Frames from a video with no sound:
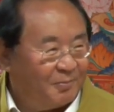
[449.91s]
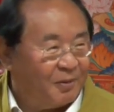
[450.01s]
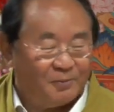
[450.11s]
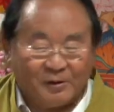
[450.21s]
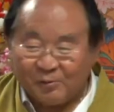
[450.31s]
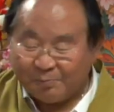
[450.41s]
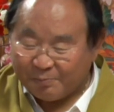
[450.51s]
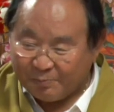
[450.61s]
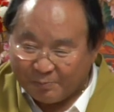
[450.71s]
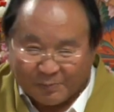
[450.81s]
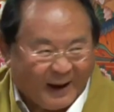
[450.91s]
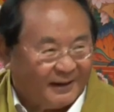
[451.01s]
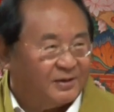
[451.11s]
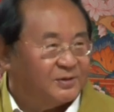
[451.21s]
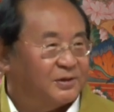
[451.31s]
But when you
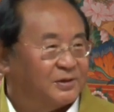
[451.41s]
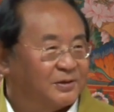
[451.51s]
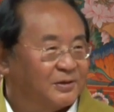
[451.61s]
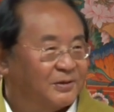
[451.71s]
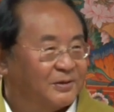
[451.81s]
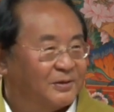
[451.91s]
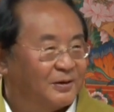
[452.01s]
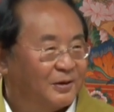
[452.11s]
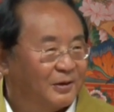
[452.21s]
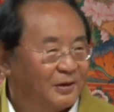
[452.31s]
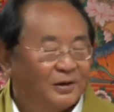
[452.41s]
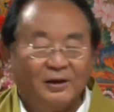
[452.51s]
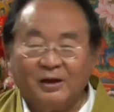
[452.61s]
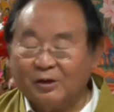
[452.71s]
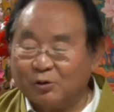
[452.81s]
practice it,
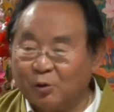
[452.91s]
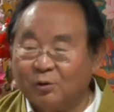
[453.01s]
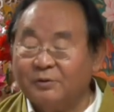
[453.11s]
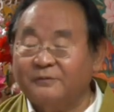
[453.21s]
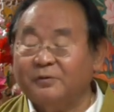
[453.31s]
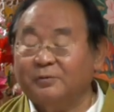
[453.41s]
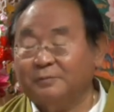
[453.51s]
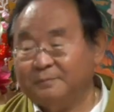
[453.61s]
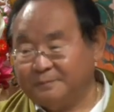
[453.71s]
it's called the view.